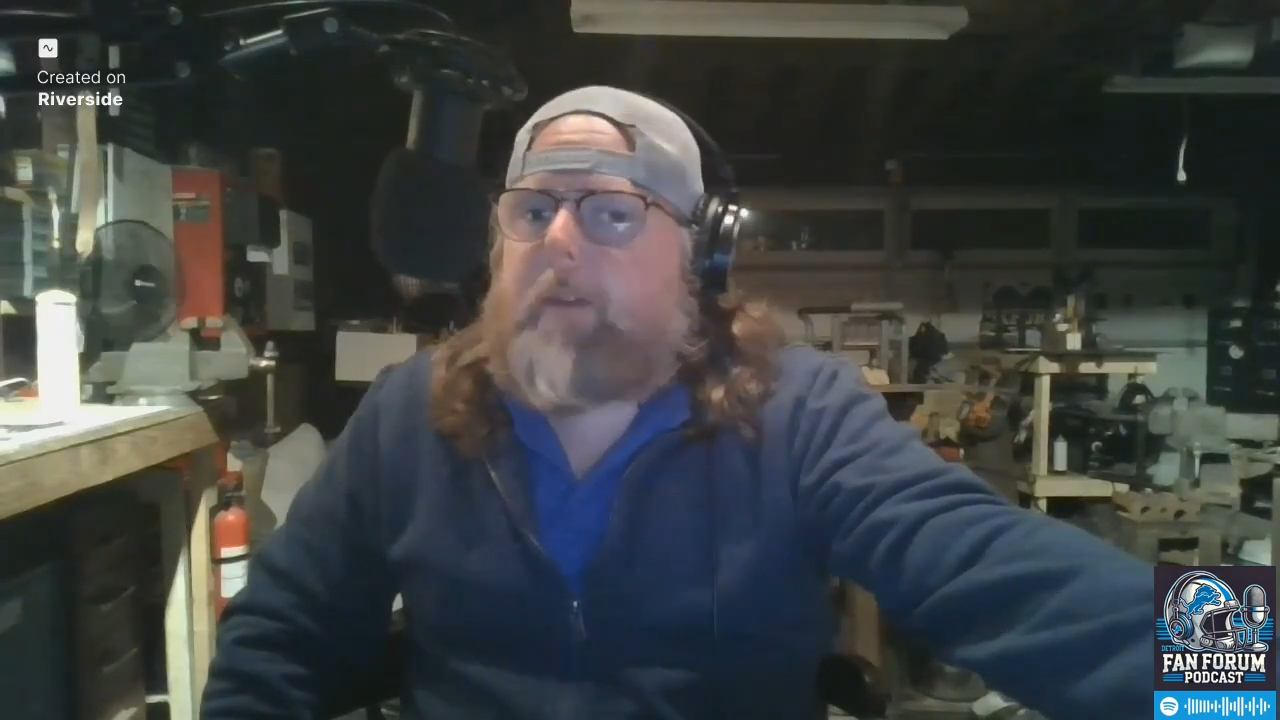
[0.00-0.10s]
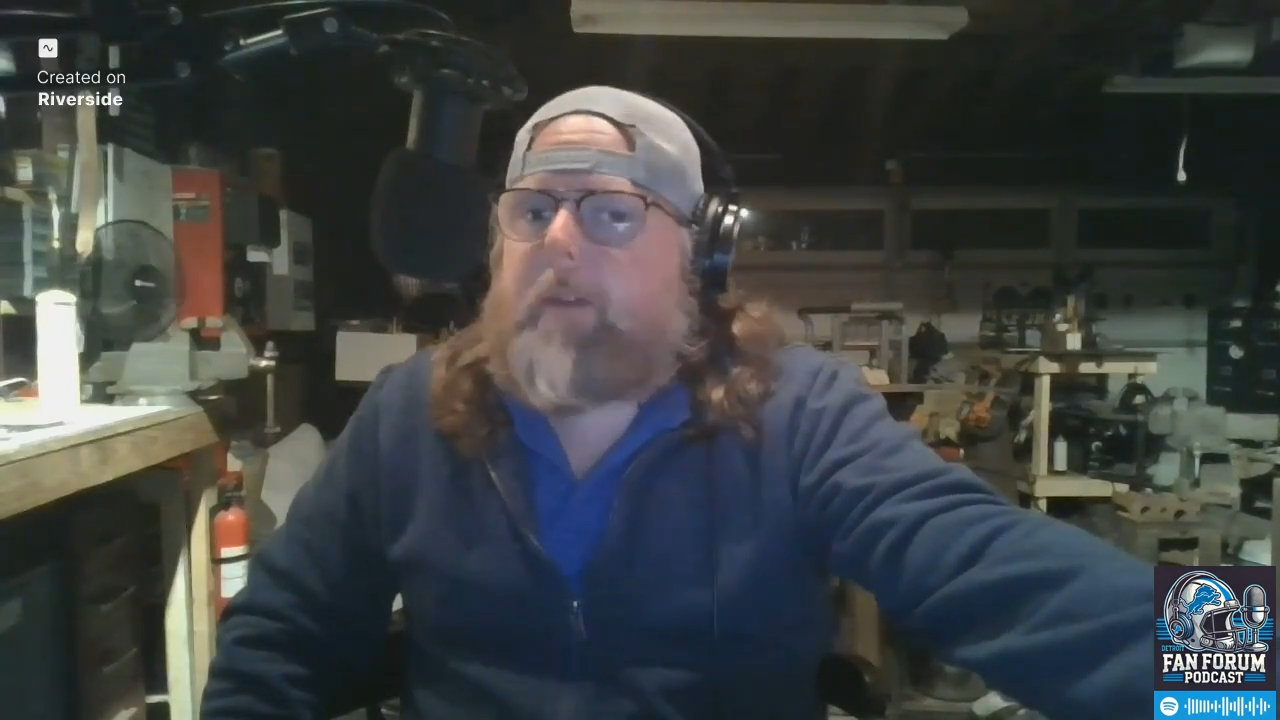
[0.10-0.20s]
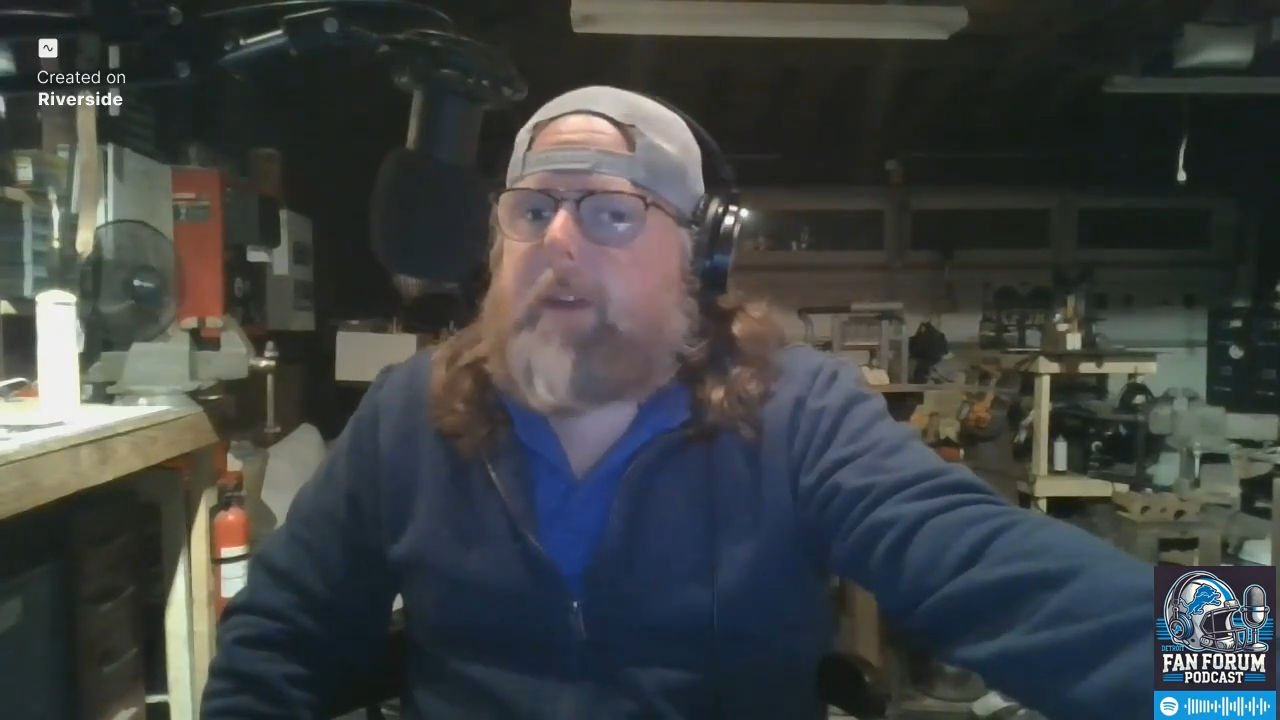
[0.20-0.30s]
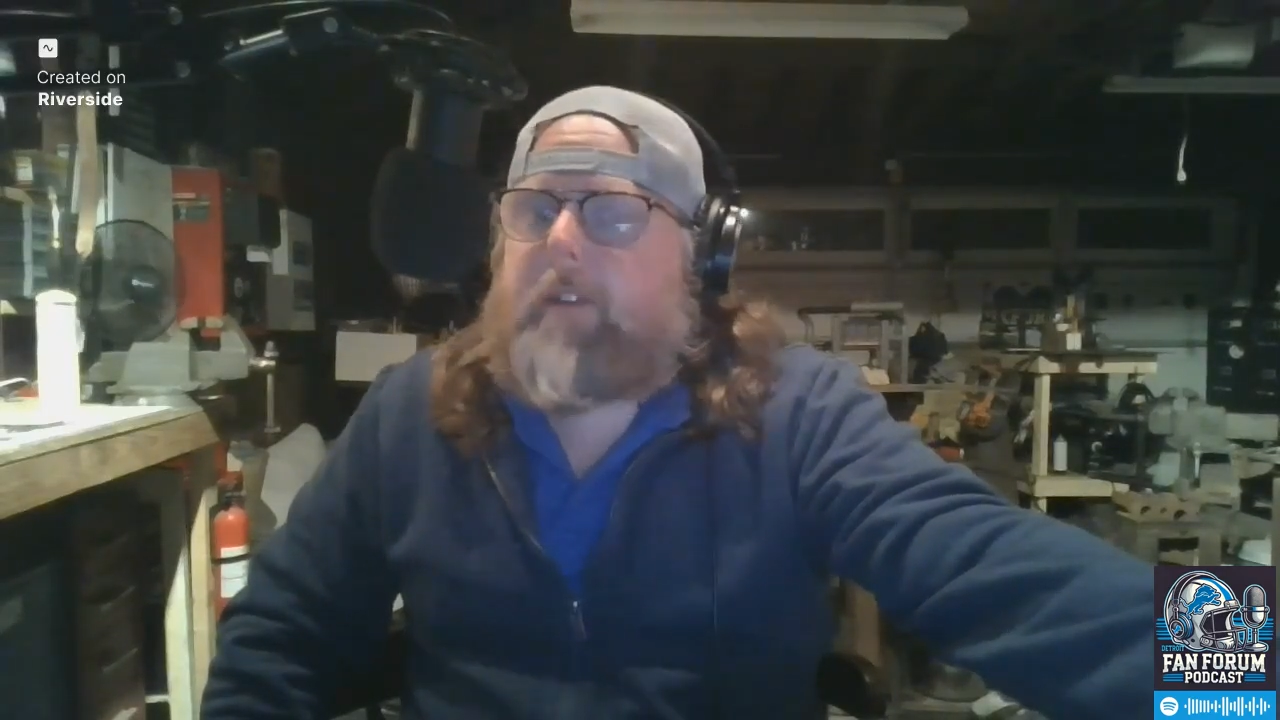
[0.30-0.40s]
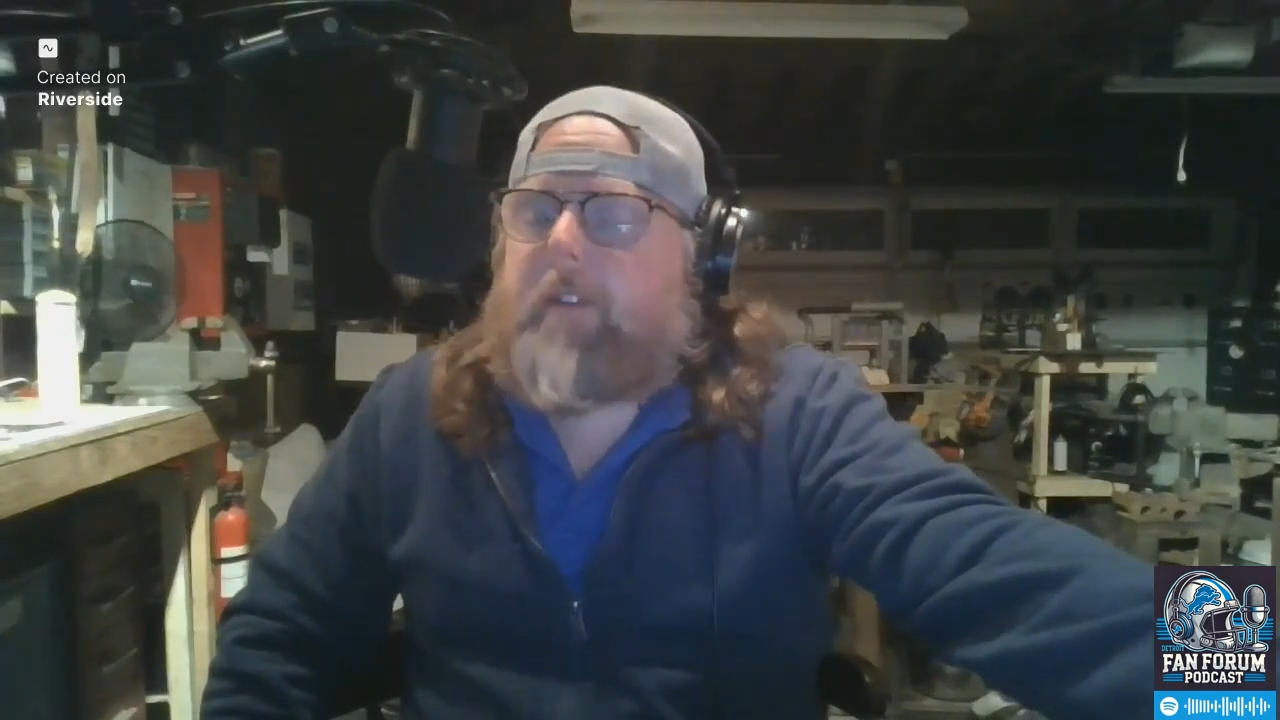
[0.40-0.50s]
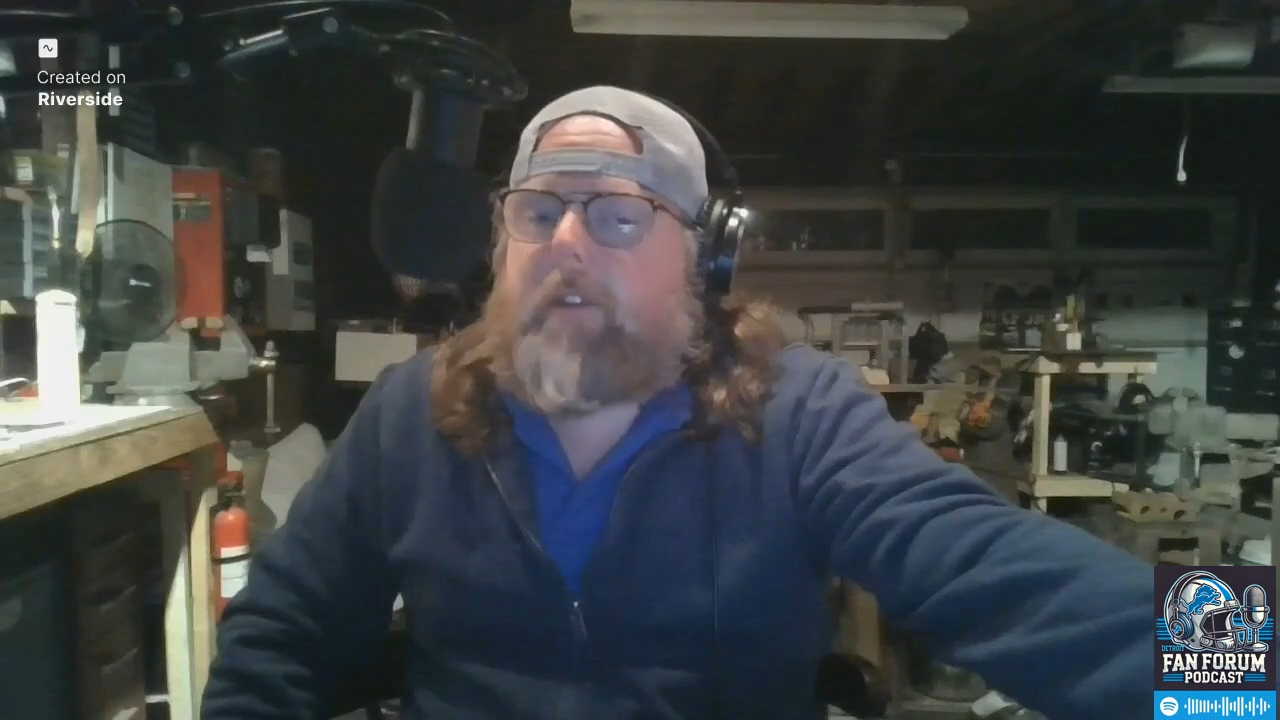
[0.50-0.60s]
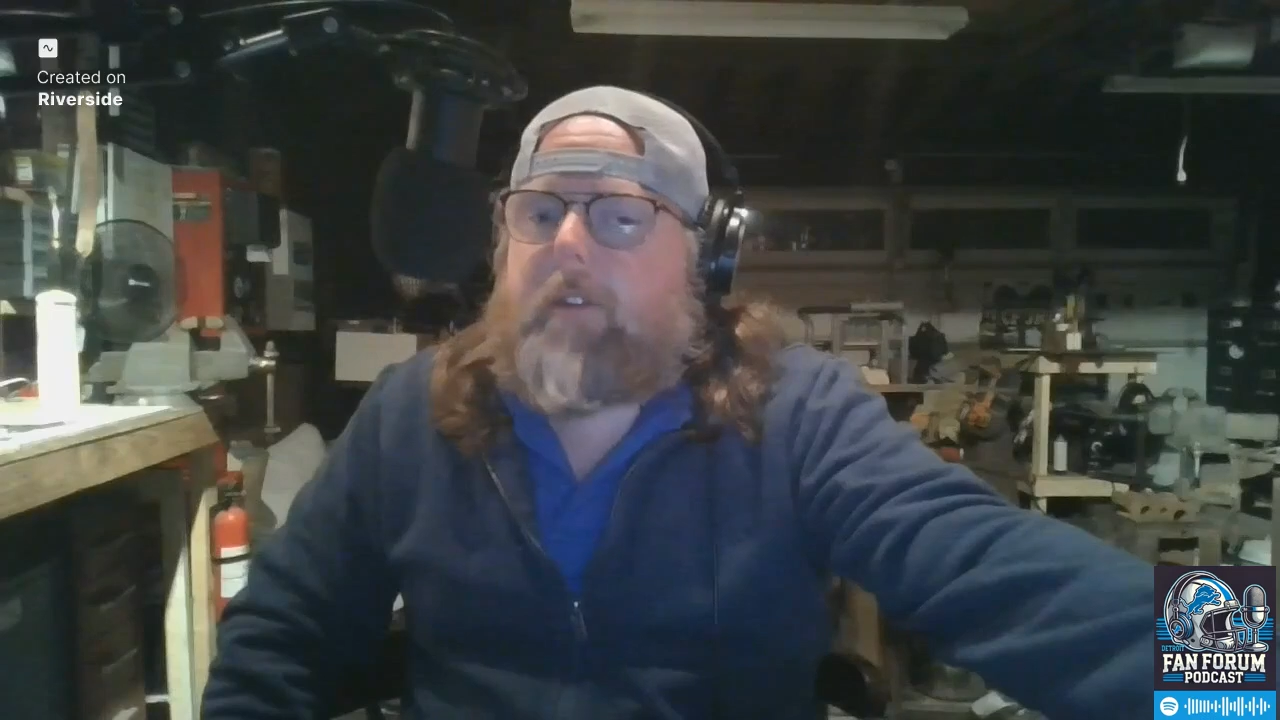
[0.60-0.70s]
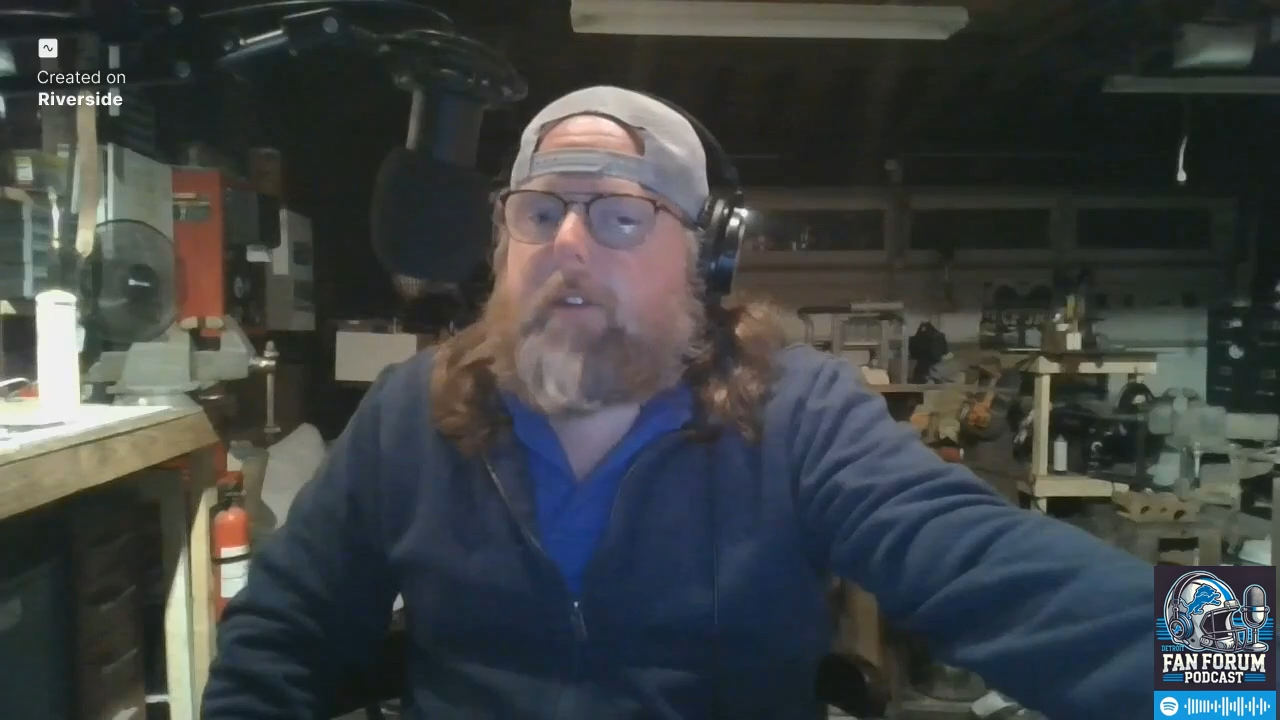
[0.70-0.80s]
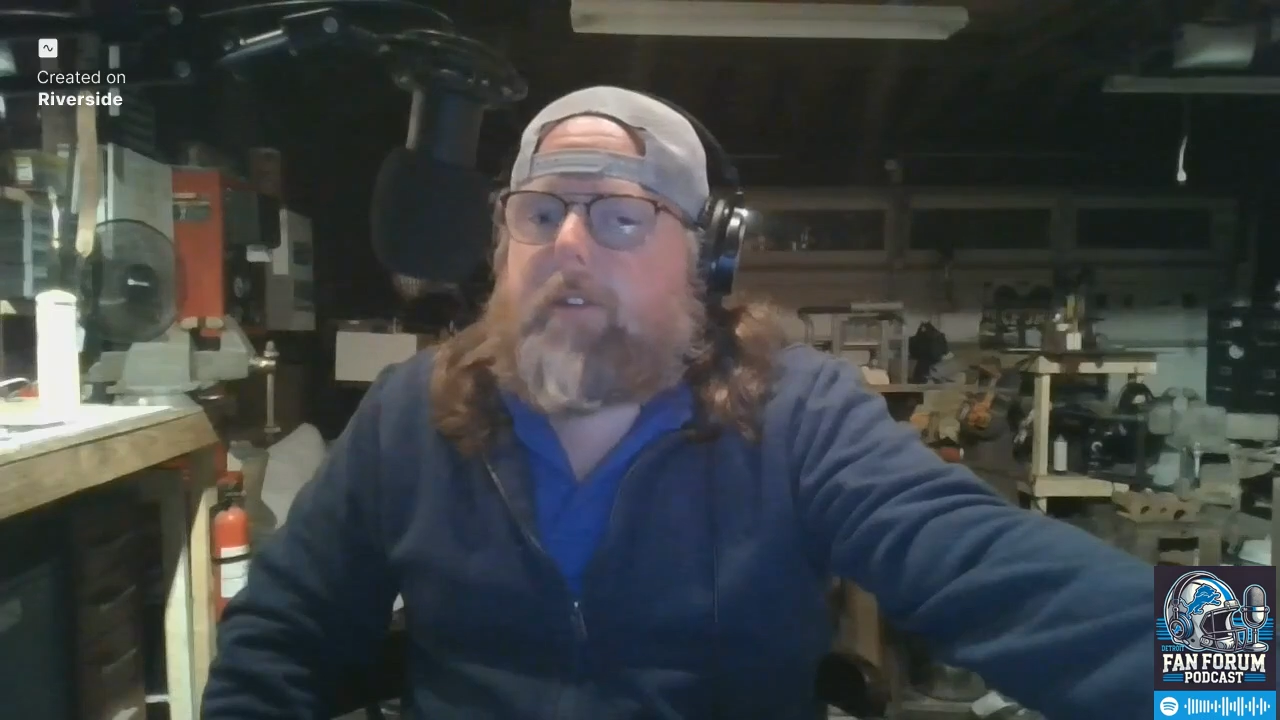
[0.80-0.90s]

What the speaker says: I'm not saying they're